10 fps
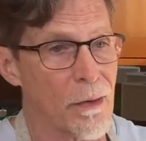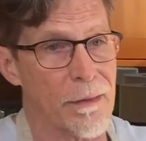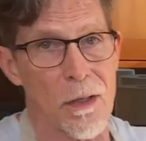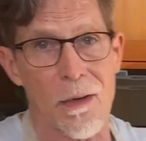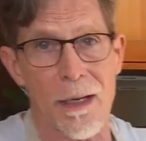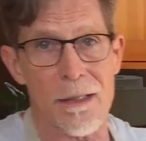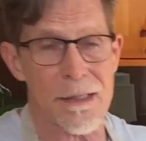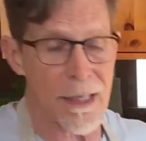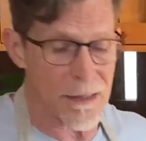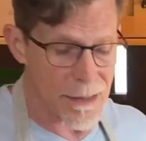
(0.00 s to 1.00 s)
In the United
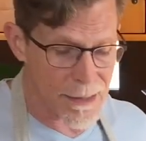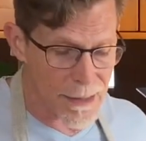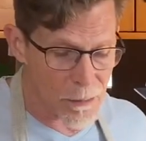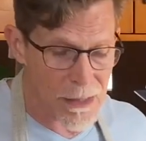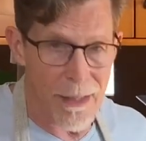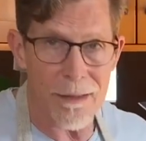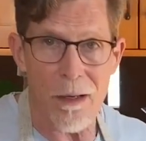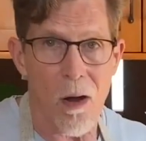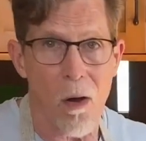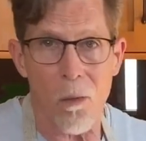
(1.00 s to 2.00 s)
States, it seems like
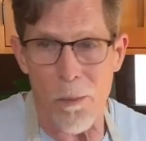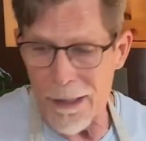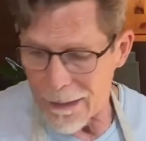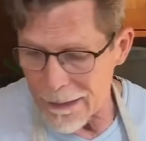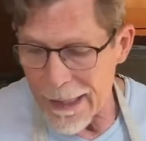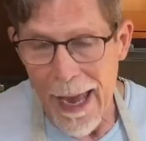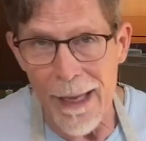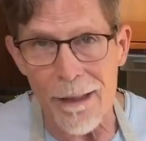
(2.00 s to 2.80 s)
all we can get